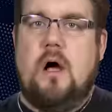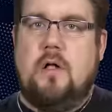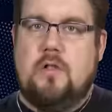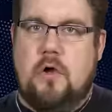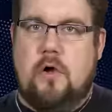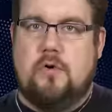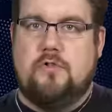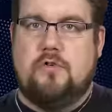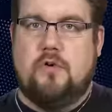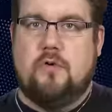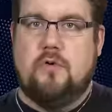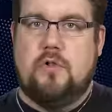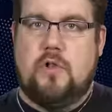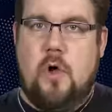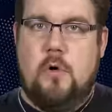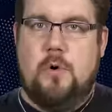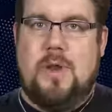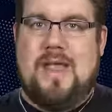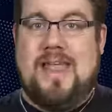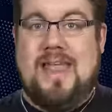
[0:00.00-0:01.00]
a larger
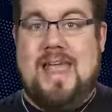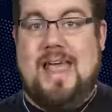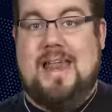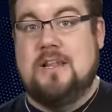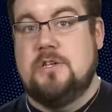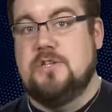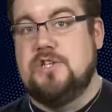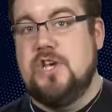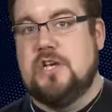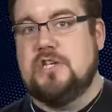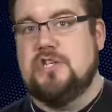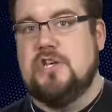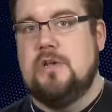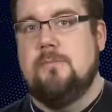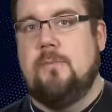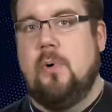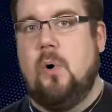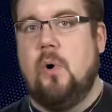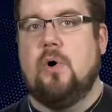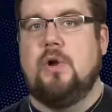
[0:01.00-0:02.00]
loading and
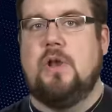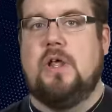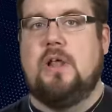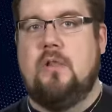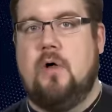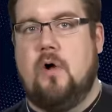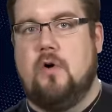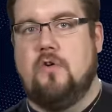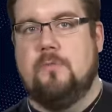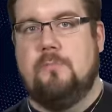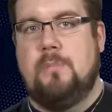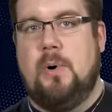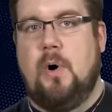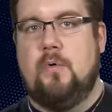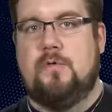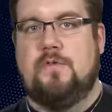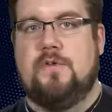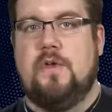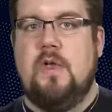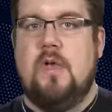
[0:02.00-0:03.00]
ejection port, enlarged
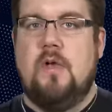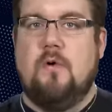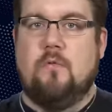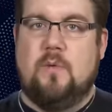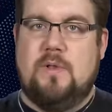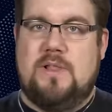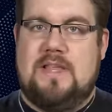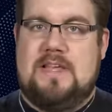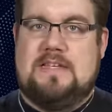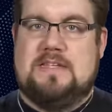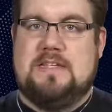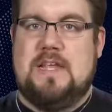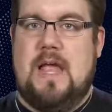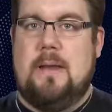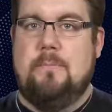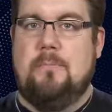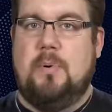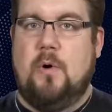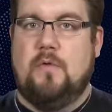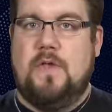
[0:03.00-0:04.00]
bolt release
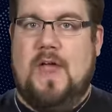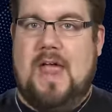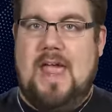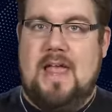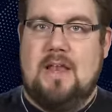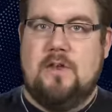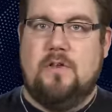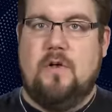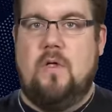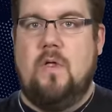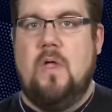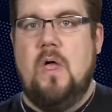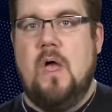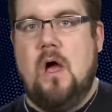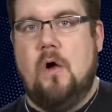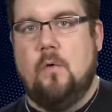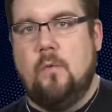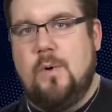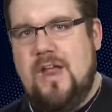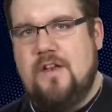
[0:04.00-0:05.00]
and bolt handle,
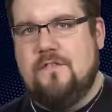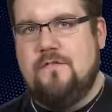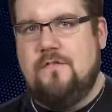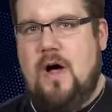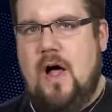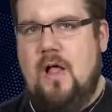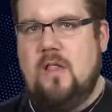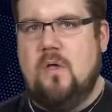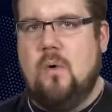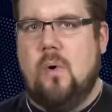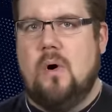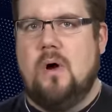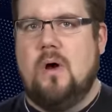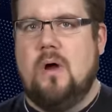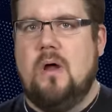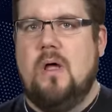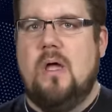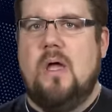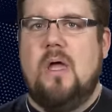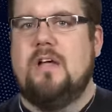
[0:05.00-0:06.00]
a red
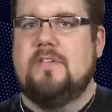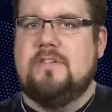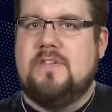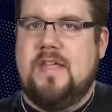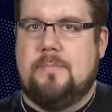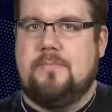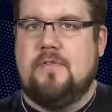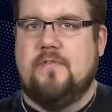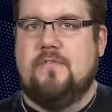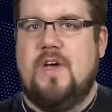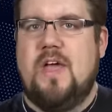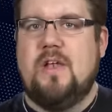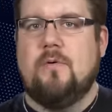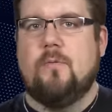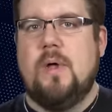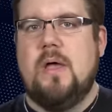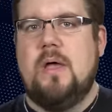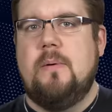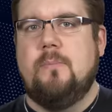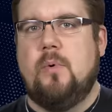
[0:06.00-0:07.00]
follower, a stepped vent
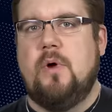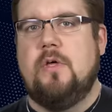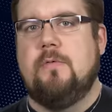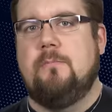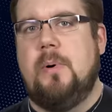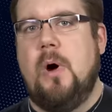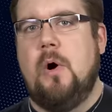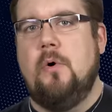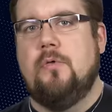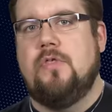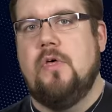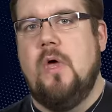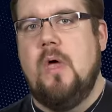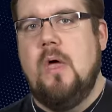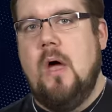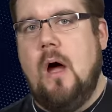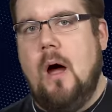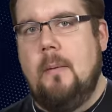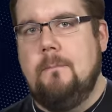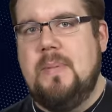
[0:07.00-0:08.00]
rib with both
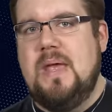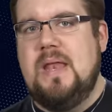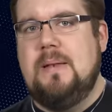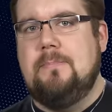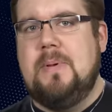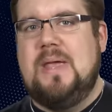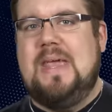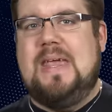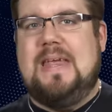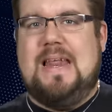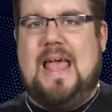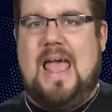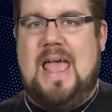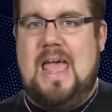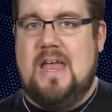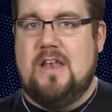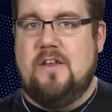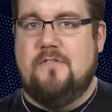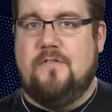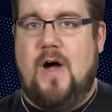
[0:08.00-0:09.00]
a mid-bead
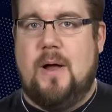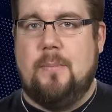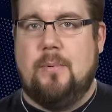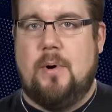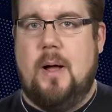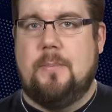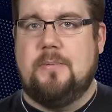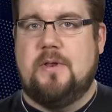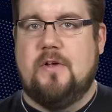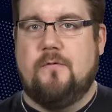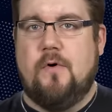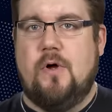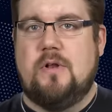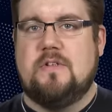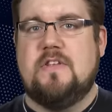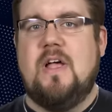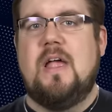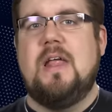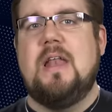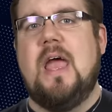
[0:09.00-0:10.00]
and a fiber optic
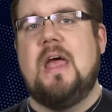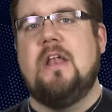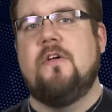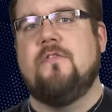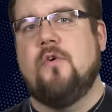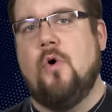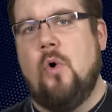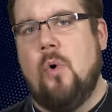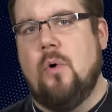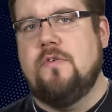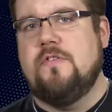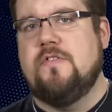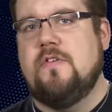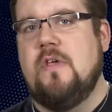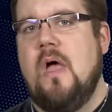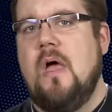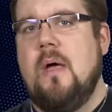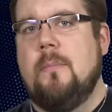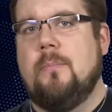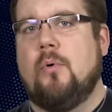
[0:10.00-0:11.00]
front sight, and of
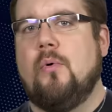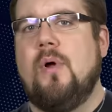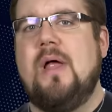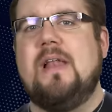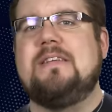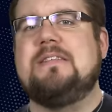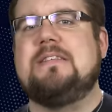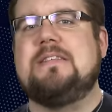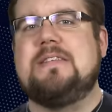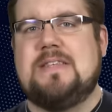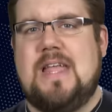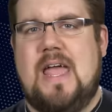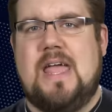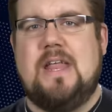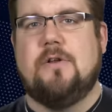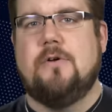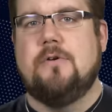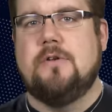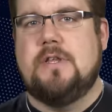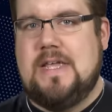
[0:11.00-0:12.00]
course, Beretta's
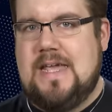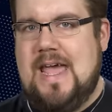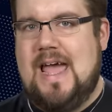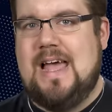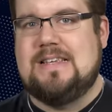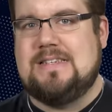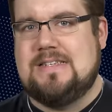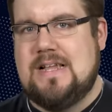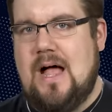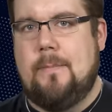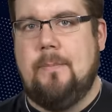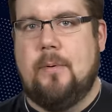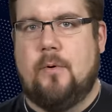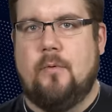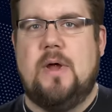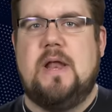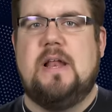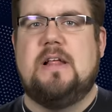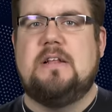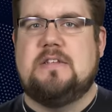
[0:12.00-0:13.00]
standard
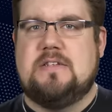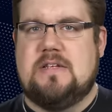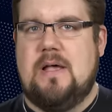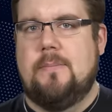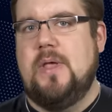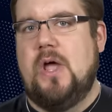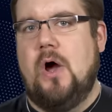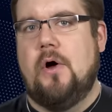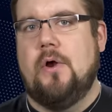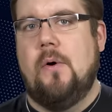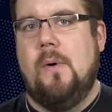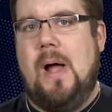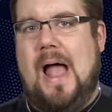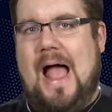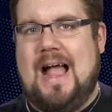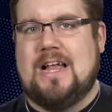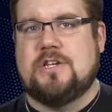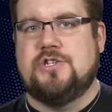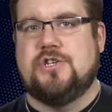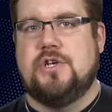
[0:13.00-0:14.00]
gas-operated semi-auto
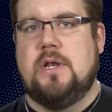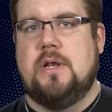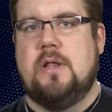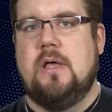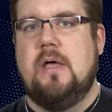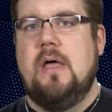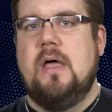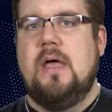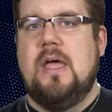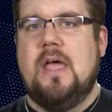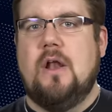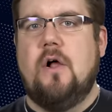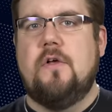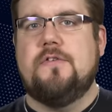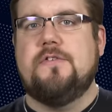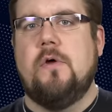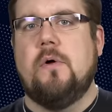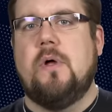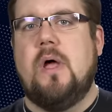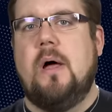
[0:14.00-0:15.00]
action. It
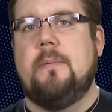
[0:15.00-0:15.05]
also